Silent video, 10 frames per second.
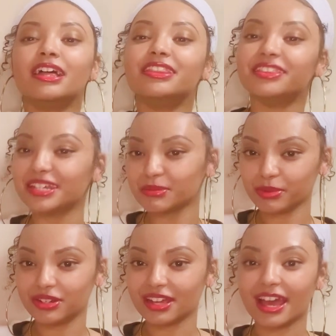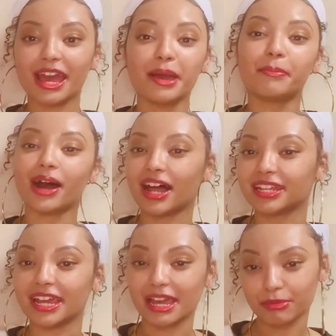This book had
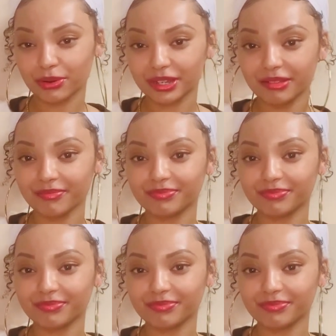polyamory,